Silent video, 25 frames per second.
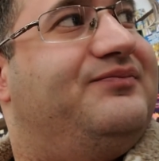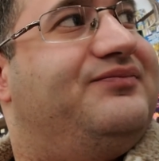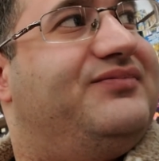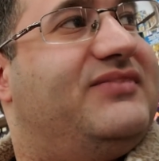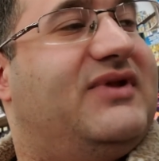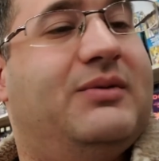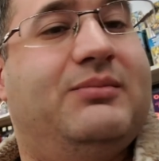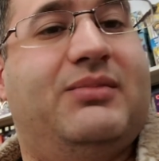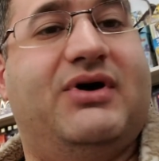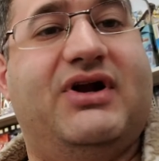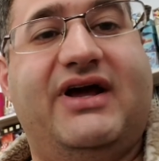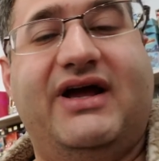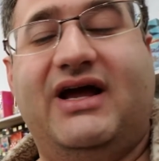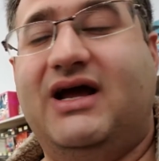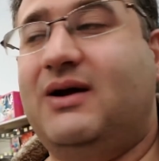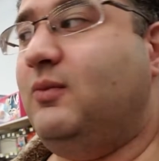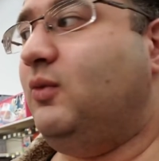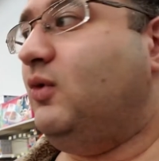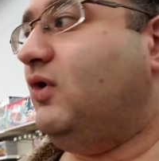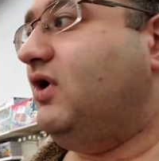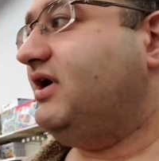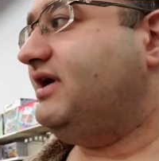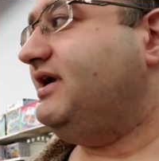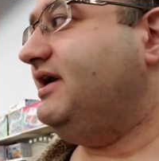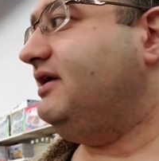But I am
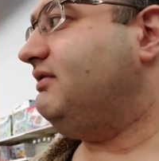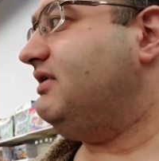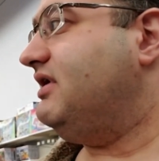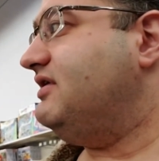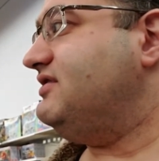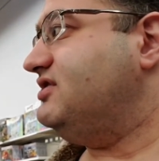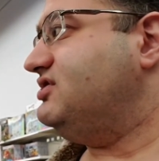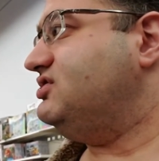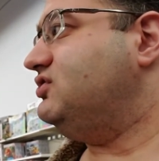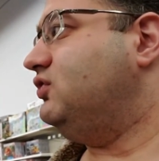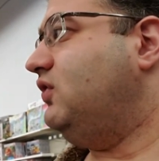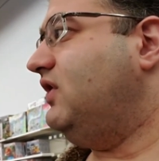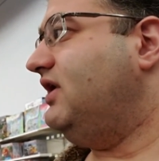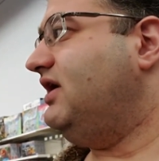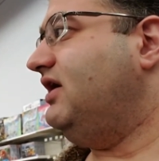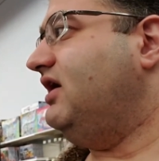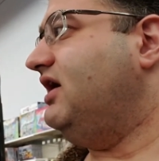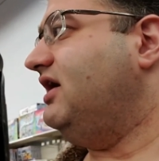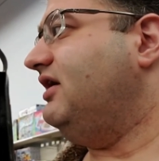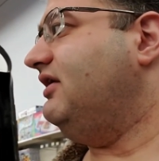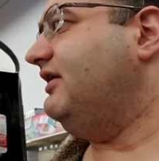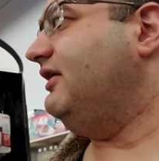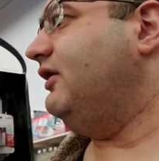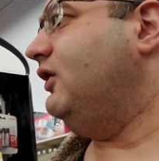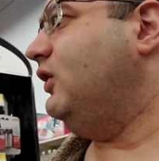walking around the toy
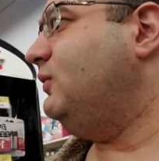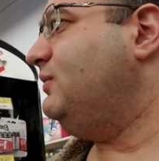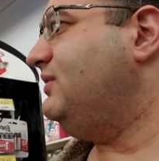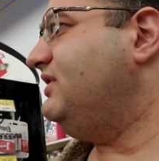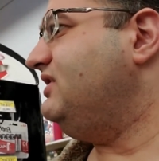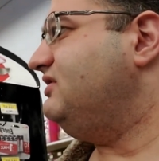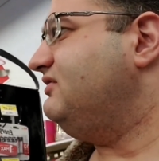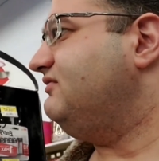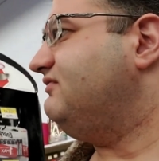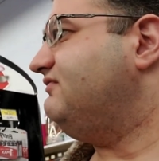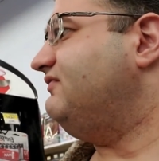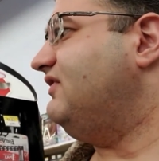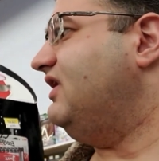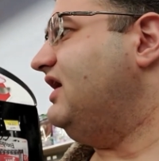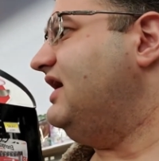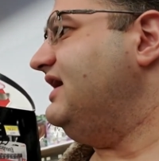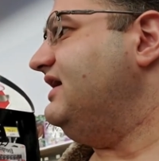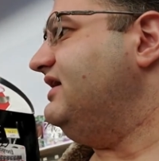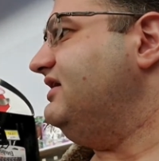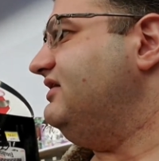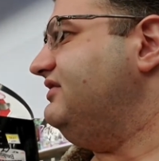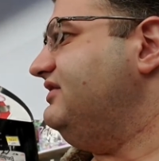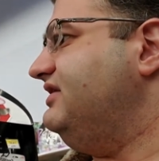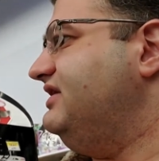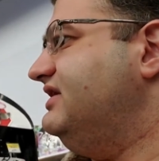aisle hoping to
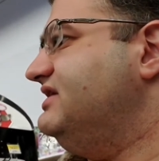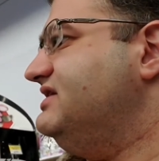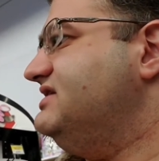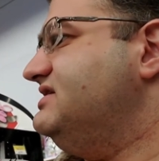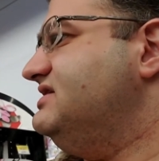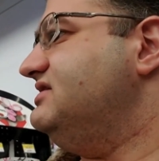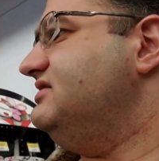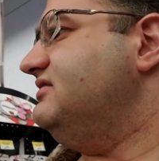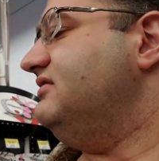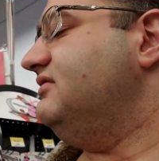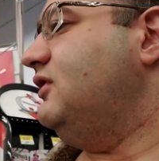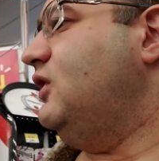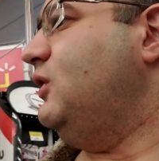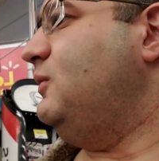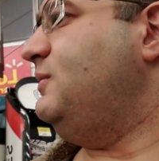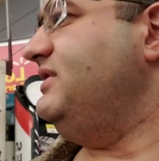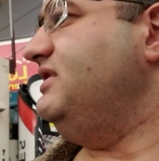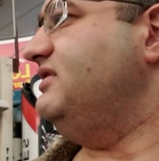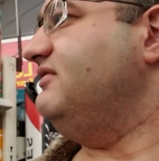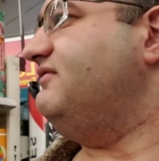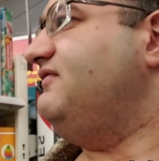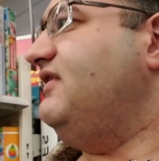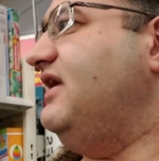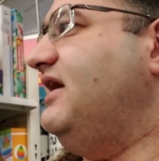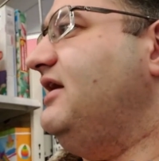find
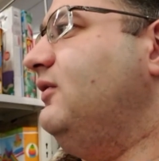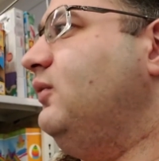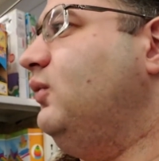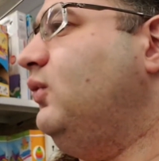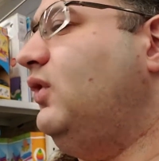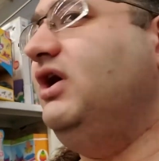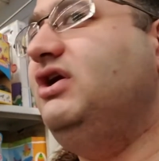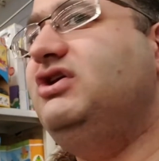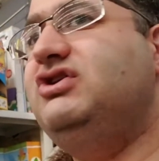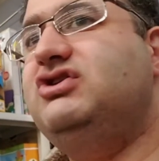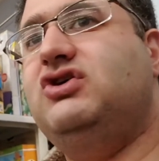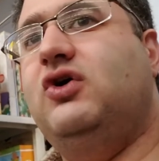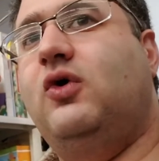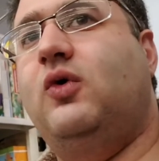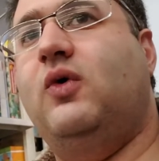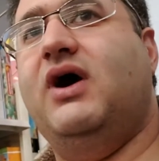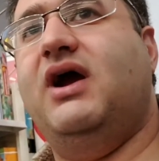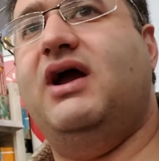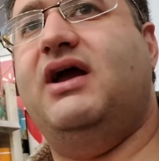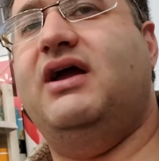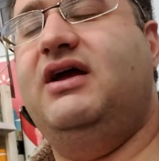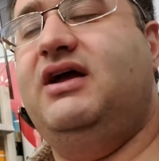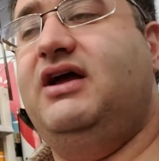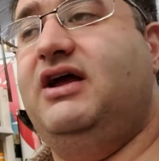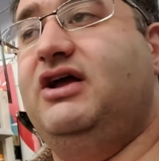one
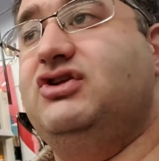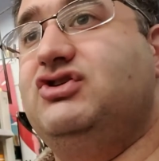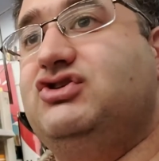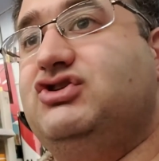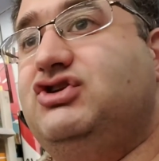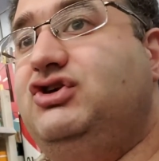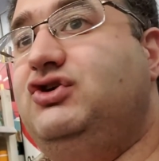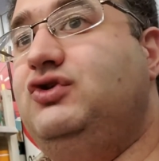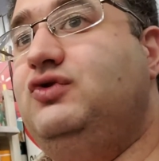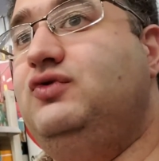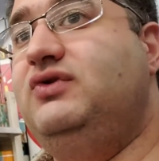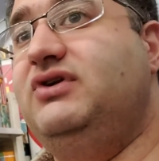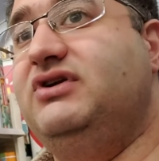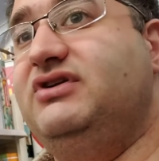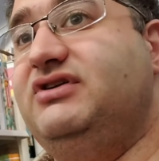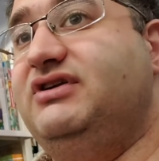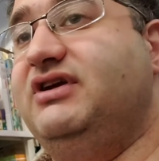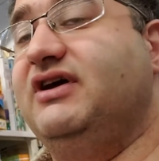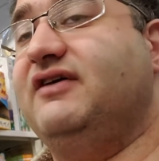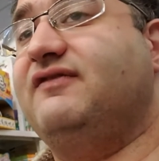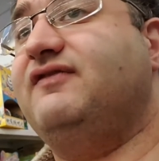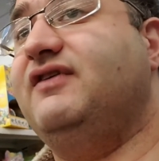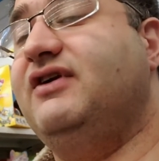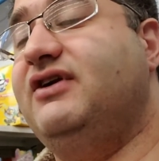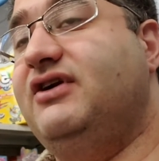toy in 2
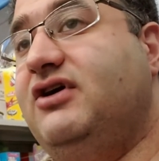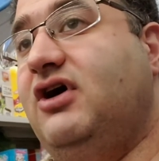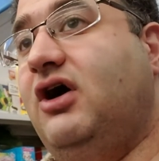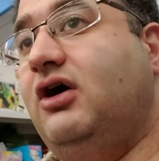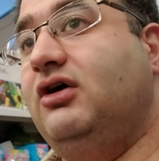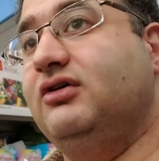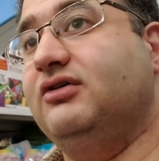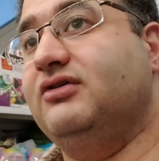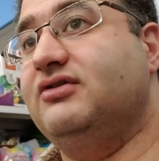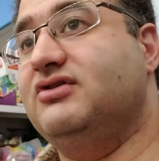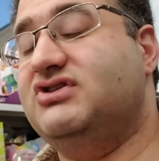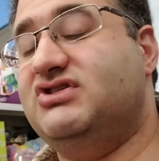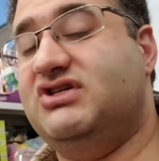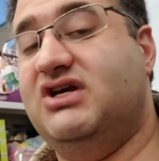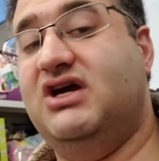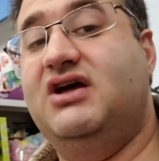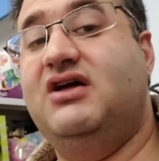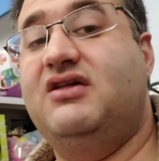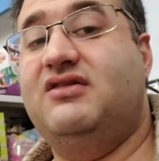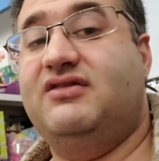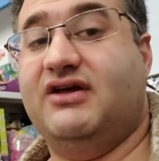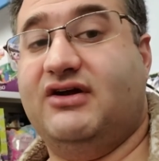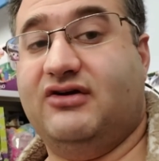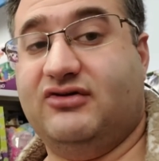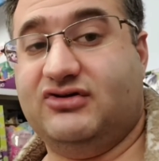different colors
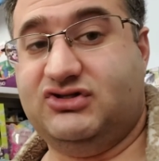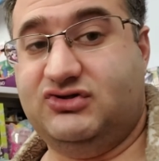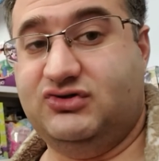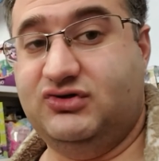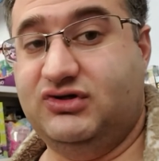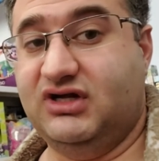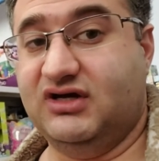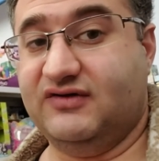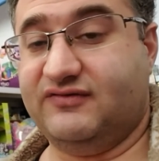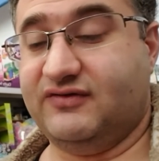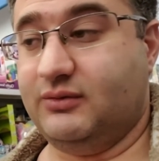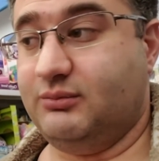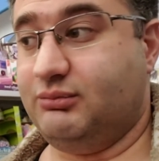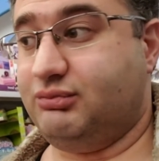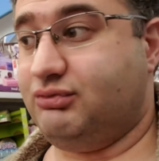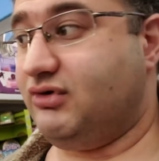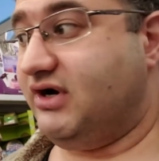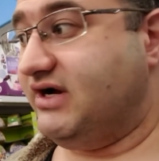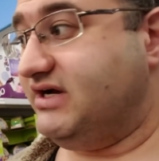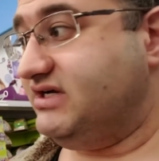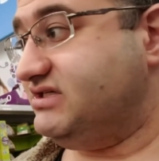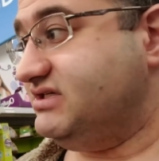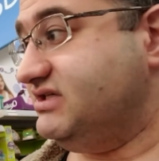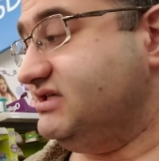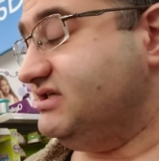that are 2 different
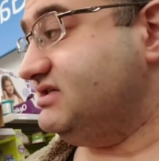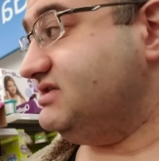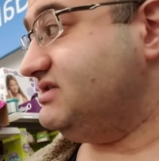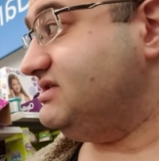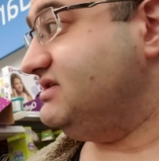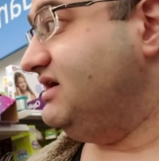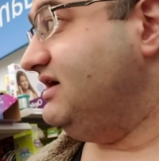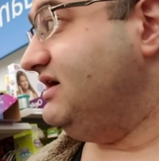prices.